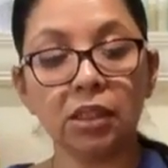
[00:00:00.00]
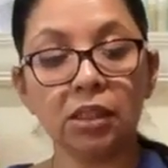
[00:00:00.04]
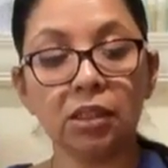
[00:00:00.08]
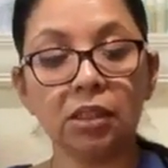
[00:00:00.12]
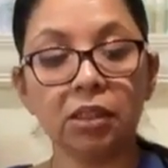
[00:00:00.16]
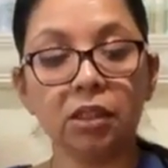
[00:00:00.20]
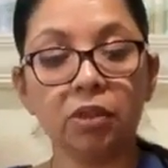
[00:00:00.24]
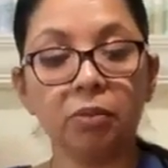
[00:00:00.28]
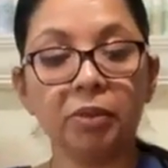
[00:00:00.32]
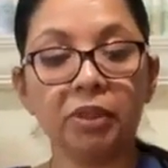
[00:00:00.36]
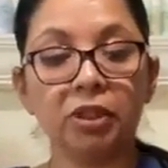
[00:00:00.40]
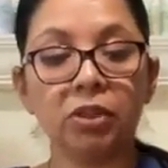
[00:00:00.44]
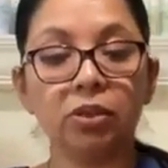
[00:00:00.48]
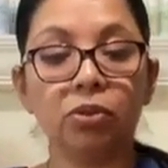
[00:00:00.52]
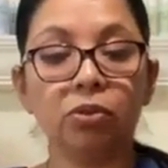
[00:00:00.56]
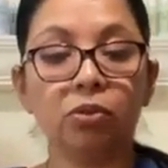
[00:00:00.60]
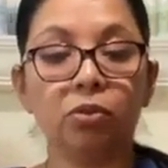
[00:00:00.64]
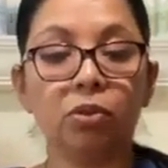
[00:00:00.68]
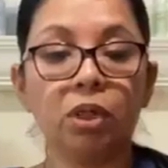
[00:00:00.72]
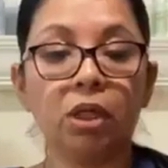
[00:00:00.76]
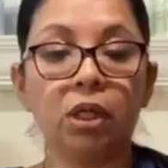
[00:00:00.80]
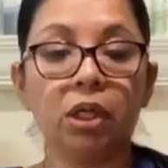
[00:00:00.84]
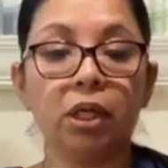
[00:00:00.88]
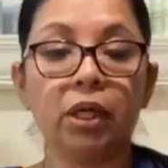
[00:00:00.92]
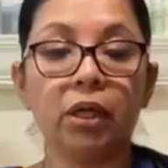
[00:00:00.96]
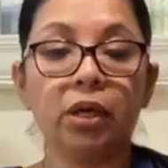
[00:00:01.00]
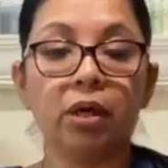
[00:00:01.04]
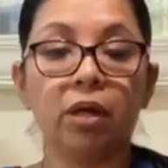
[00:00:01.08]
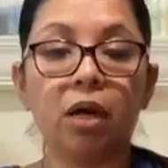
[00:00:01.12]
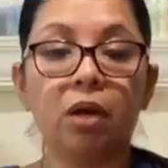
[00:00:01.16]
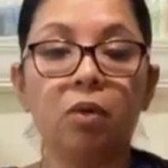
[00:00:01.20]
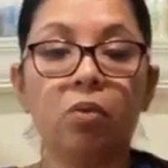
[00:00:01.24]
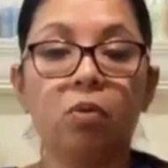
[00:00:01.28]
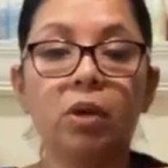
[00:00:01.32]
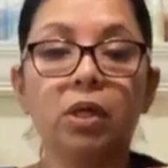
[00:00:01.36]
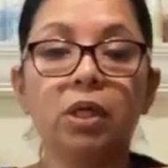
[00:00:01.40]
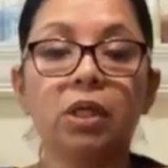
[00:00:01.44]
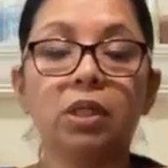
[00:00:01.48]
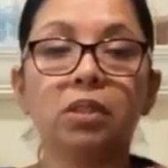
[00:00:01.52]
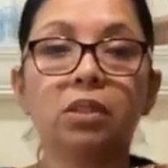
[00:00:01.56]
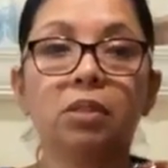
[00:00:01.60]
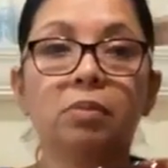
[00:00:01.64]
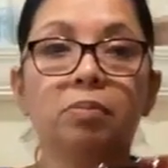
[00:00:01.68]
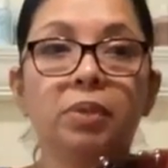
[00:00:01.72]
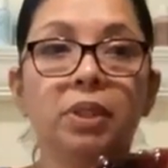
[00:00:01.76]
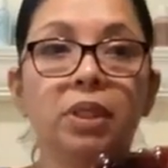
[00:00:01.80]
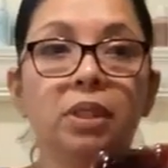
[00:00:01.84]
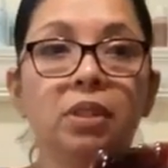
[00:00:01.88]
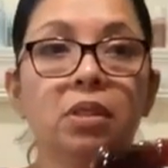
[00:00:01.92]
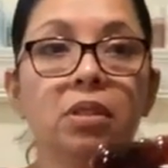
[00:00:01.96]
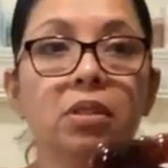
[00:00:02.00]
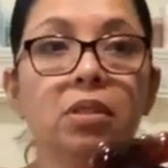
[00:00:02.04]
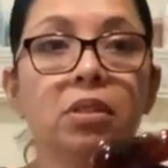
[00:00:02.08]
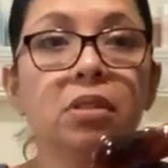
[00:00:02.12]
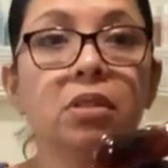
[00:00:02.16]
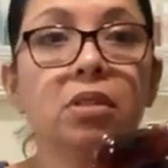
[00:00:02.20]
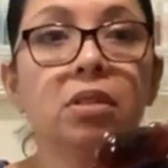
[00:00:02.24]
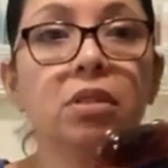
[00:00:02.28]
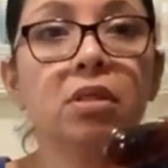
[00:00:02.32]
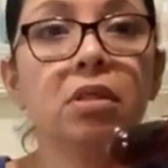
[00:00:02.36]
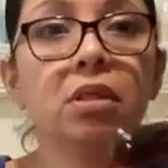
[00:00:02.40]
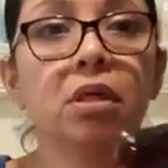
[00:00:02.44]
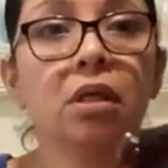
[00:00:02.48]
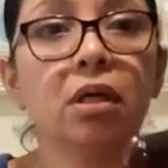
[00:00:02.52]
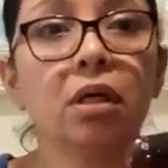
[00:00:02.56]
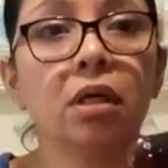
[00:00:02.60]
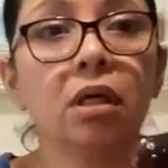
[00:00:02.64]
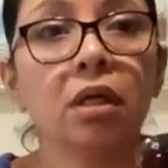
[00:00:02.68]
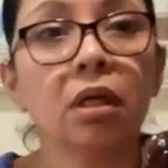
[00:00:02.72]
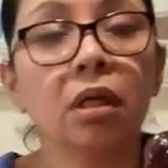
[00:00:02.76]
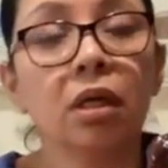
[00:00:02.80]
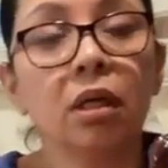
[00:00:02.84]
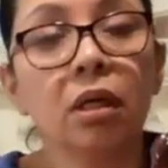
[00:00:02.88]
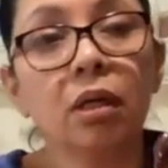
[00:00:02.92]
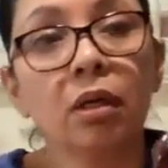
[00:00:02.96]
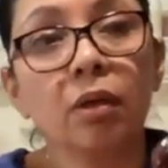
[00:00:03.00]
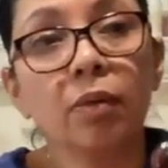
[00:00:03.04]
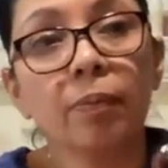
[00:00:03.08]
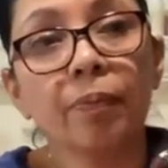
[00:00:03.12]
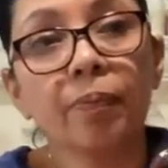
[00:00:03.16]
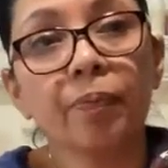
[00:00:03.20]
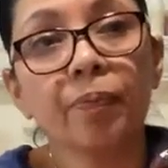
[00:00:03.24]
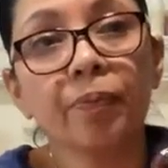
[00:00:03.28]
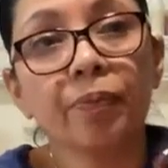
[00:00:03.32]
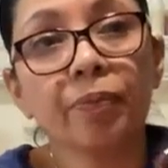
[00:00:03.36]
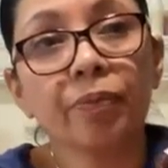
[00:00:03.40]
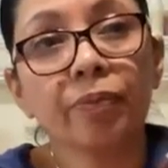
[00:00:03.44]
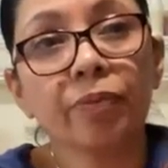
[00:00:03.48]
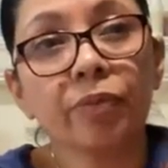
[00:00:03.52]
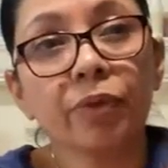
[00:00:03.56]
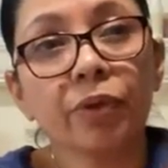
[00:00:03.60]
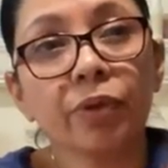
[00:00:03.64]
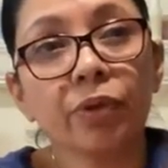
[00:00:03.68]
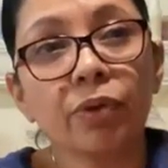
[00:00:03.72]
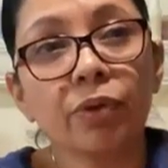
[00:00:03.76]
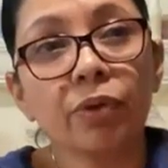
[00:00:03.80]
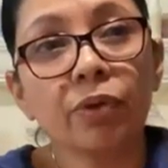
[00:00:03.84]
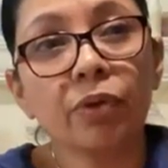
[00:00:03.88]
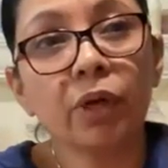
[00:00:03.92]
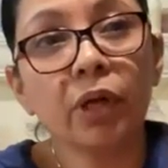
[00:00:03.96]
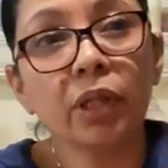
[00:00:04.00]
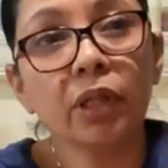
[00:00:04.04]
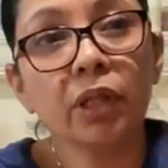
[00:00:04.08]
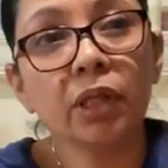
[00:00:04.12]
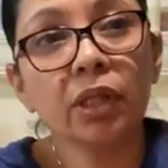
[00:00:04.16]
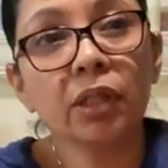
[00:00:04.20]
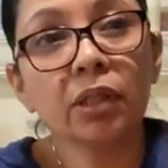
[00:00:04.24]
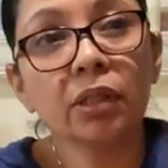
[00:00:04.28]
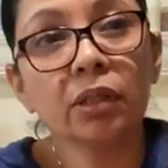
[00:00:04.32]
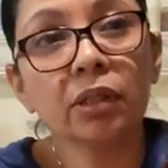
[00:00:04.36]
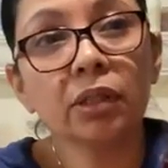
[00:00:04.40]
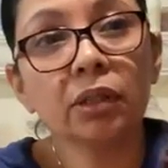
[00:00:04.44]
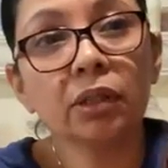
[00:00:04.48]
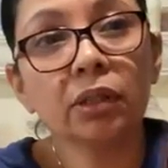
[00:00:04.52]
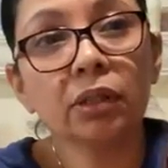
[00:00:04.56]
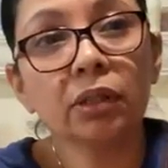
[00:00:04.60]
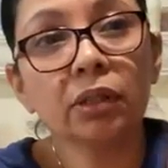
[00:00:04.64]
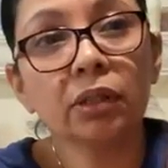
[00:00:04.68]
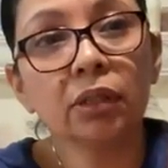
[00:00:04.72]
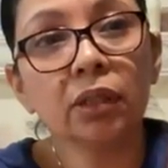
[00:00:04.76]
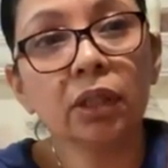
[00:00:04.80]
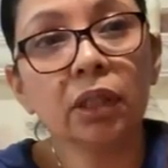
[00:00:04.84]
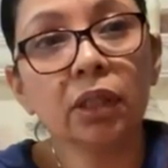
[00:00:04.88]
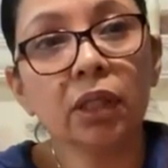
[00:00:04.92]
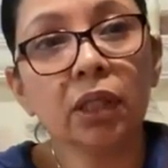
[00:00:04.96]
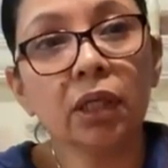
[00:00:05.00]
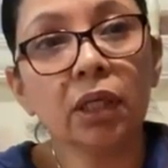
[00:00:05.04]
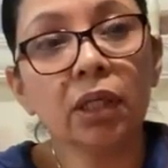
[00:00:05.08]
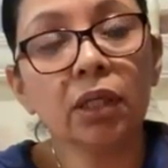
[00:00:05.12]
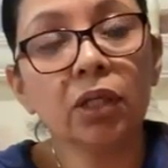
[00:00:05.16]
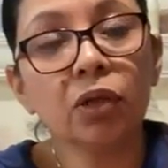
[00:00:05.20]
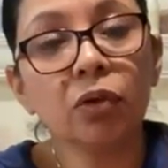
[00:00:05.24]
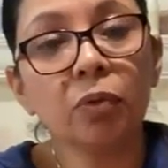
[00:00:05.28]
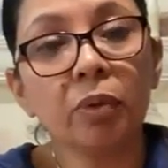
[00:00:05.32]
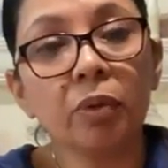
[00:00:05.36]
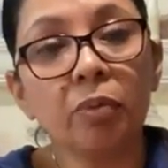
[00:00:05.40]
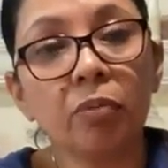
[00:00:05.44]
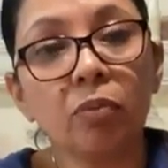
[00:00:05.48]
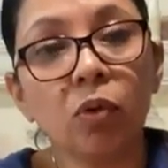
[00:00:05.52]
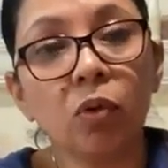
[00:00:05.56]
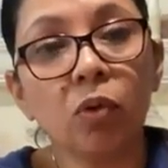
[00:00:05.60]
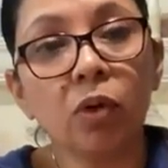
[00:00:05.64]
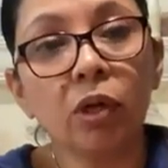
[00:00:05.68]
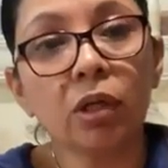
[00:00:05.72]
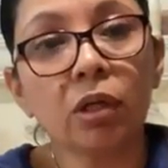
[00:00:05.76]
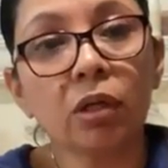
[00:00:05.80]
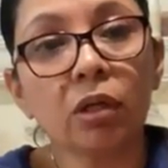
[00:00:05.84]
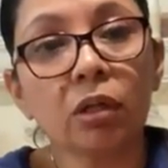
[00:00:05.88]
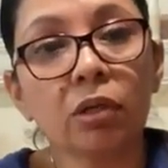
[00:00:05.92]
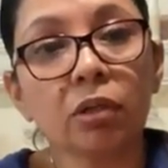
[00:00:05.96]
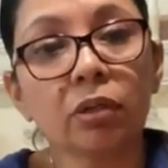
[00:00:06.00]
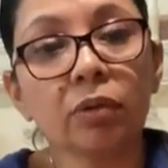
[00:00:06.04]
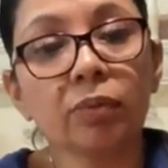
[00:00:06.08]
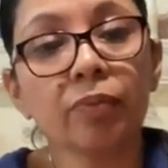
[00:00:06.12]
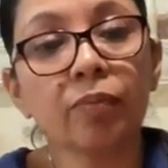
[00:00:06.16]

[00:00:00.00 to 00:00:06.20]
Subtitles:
this is a little bit too clear. I want it to be dark, so I think a little bit more.